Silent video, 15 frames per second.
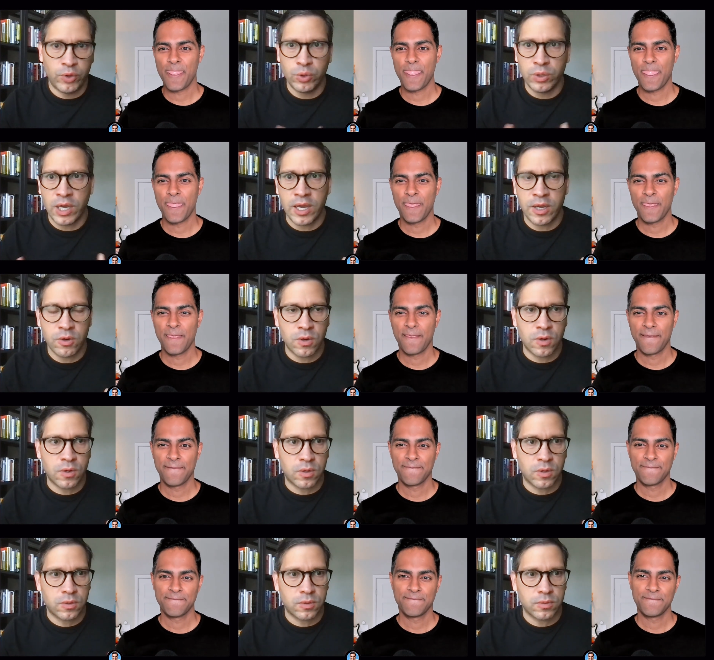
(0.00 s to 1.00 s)
Speaker 1: and I
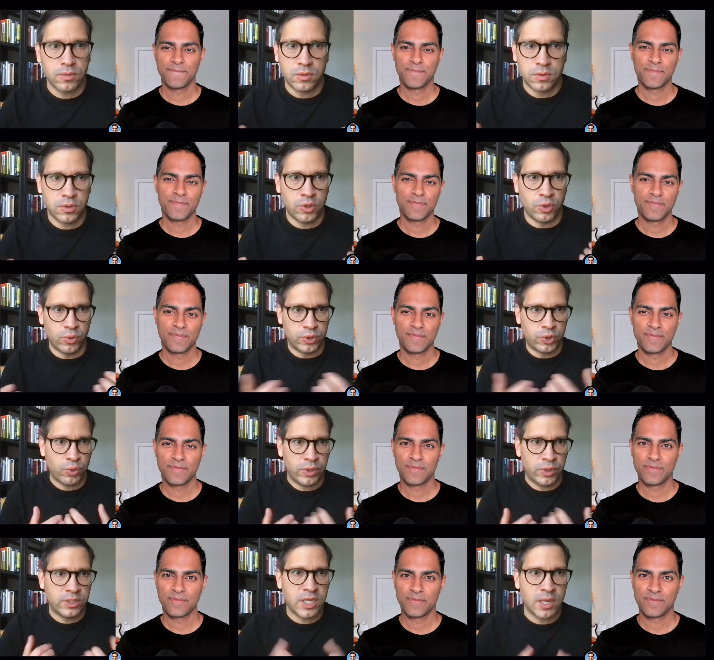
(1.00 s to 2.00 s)
are, you know,
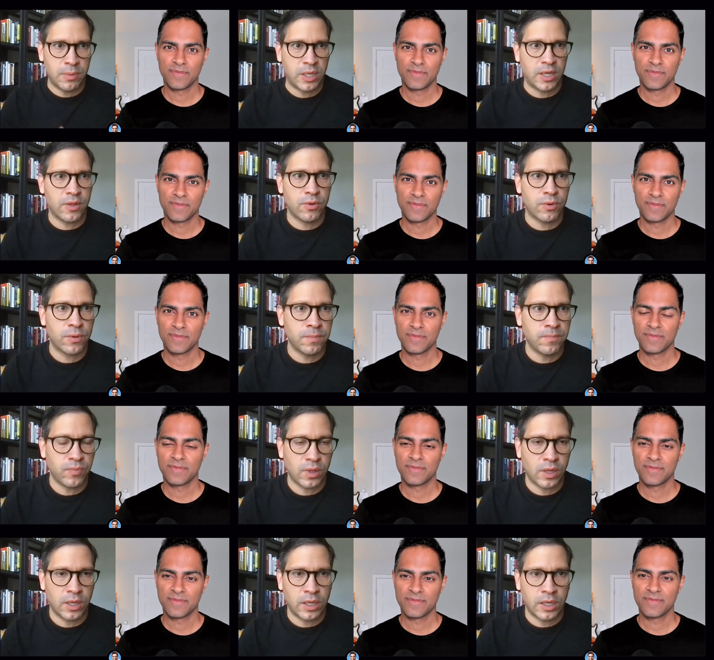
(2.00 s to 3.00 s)
enjoying time
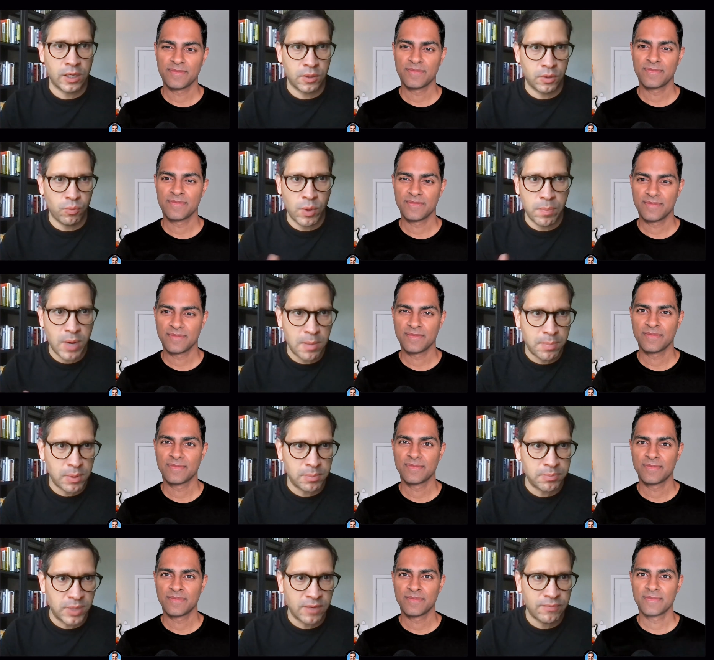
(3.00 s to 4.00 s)
together and we pop
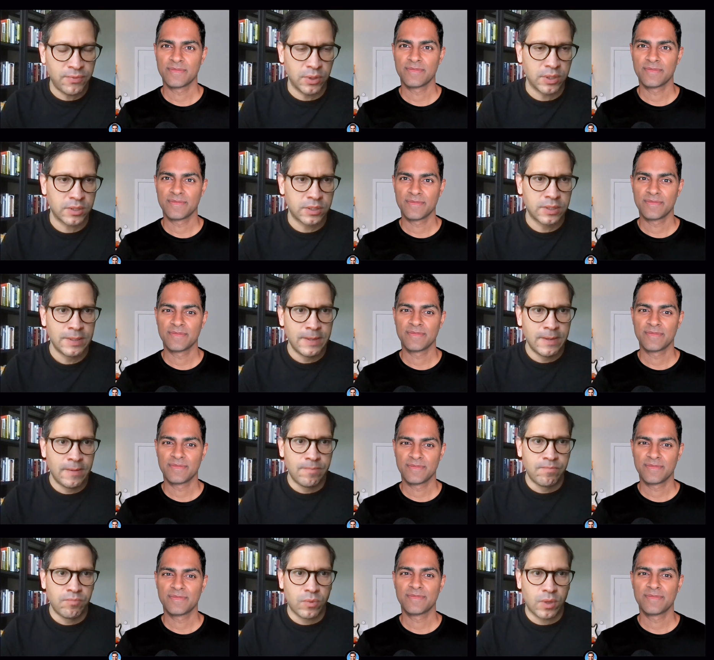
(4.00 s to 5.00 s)
up Netflix
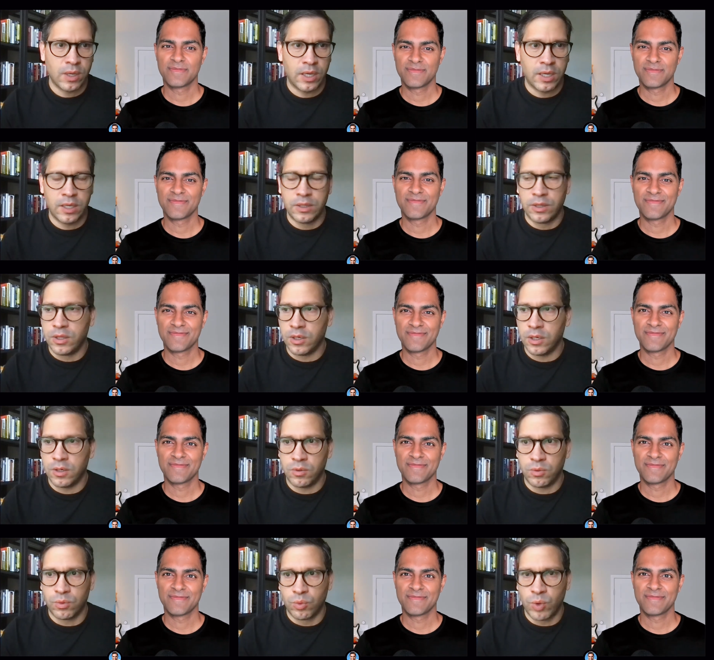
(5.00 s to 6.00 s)
and
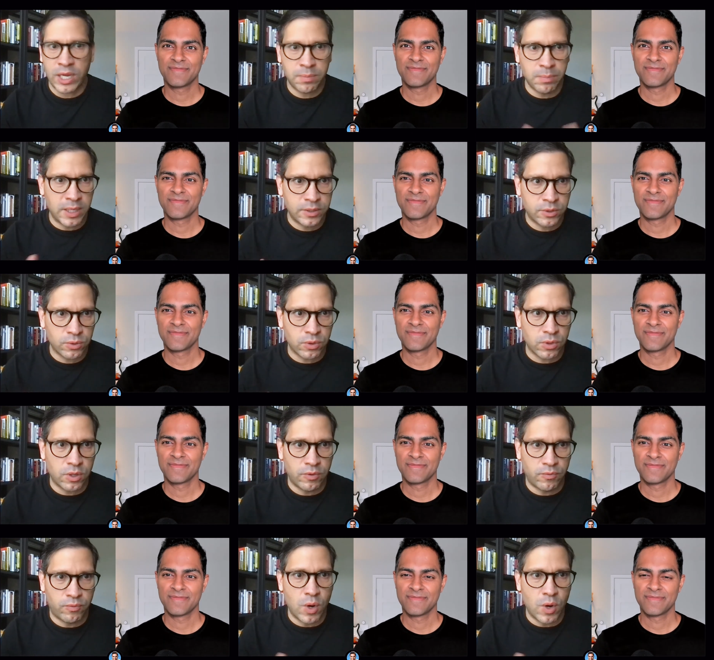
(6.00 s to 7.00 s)
the recommender
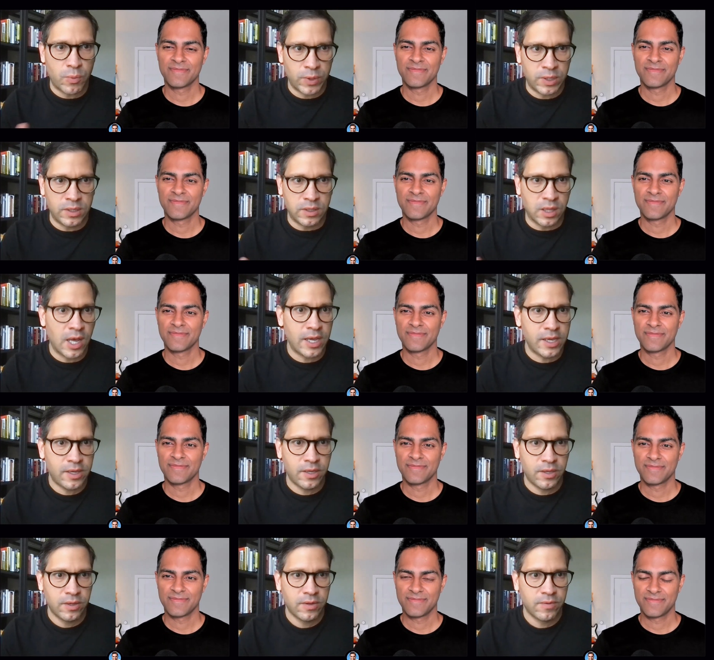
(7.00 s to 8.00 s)
of what we
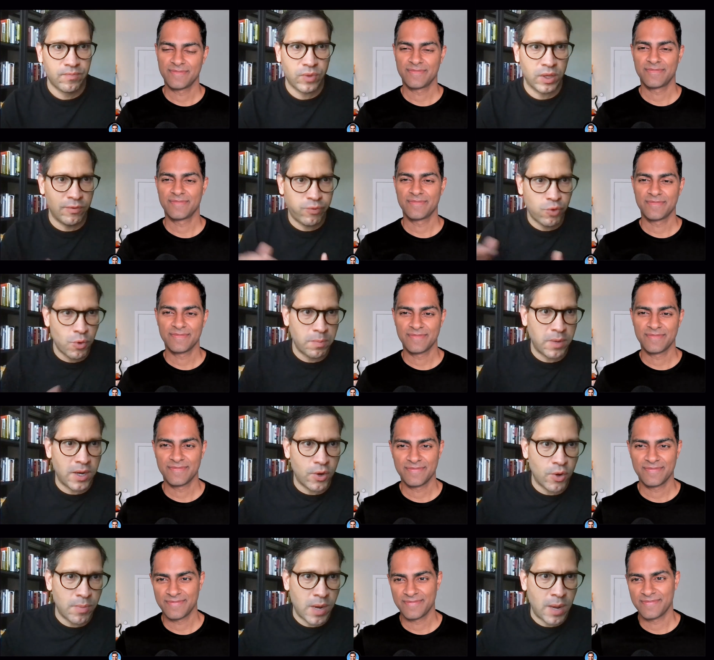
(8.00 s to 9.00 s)
like, informed by
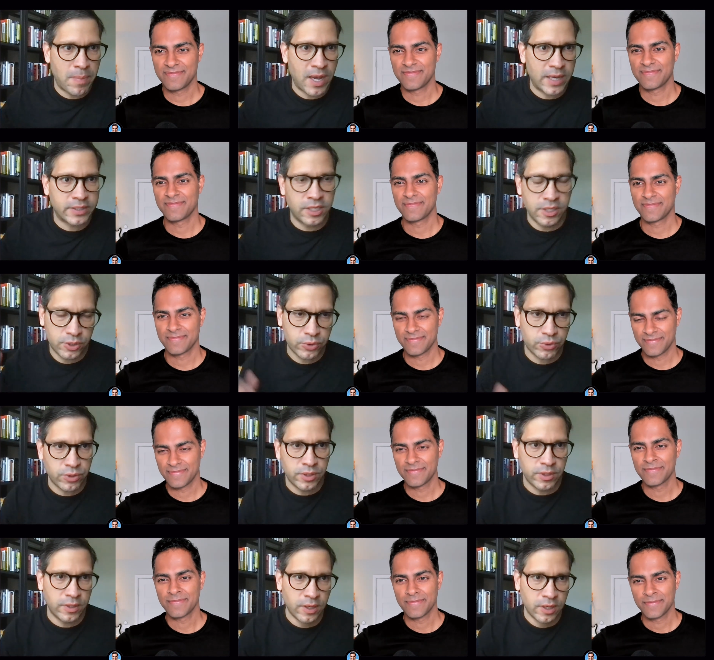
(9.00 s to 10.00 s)
all my past
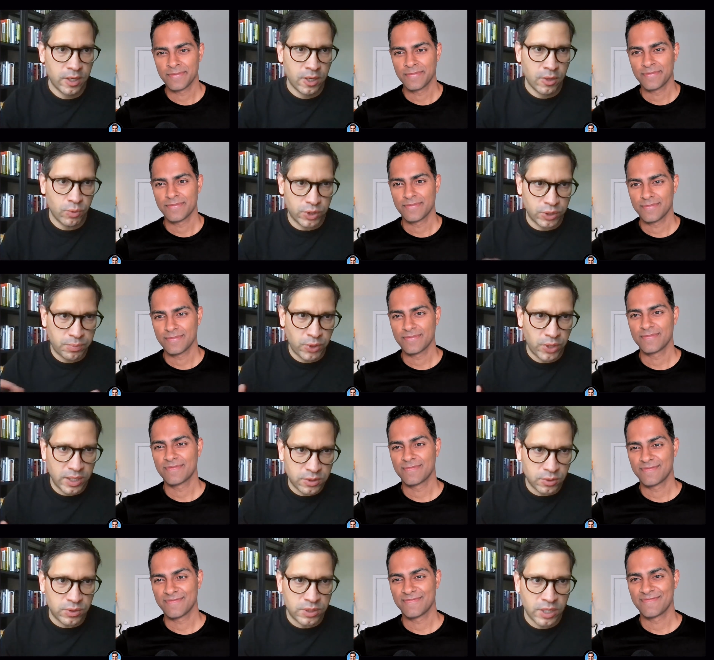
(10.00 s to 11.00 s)
history, which is pretty
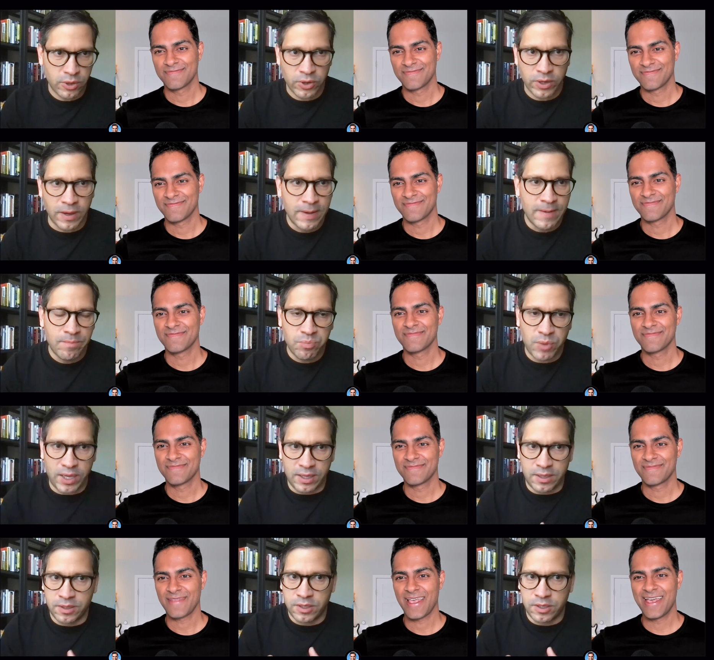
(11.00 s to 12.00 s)
esoteric,
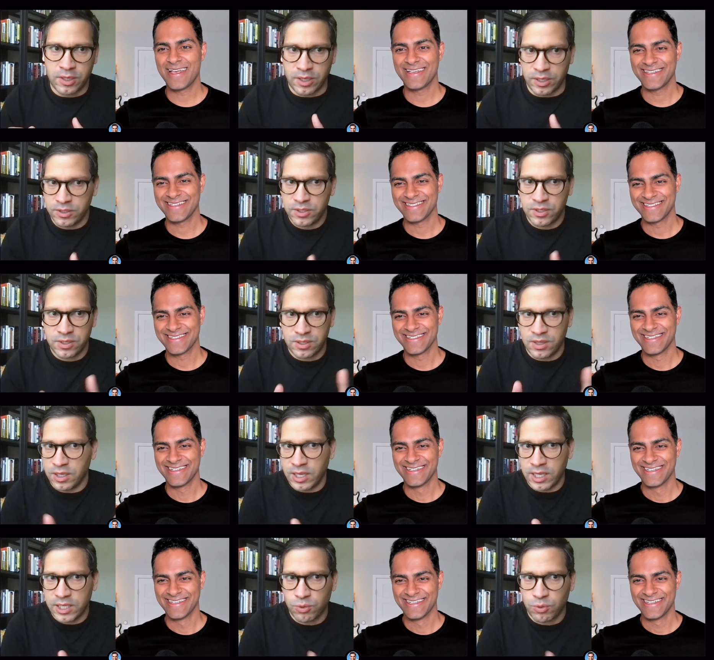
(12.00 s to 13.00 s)
like gets the
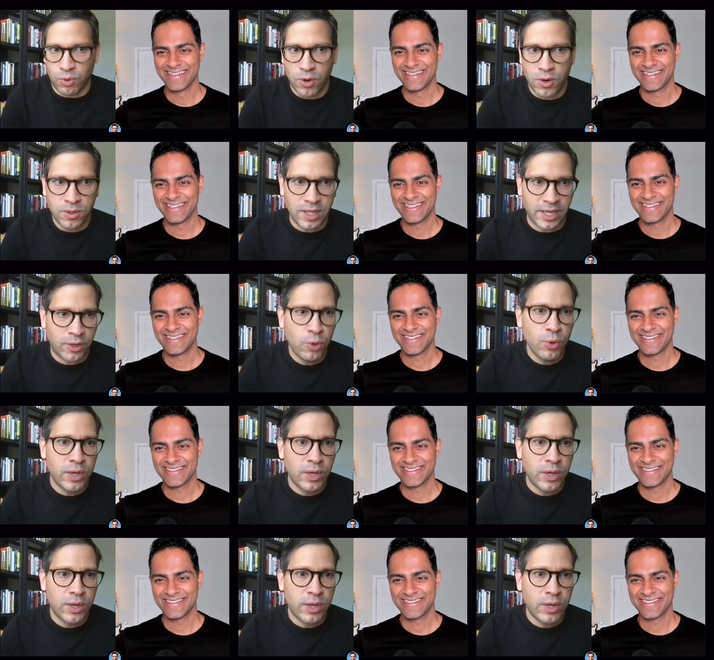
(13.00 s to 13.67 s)
guess wrong, like who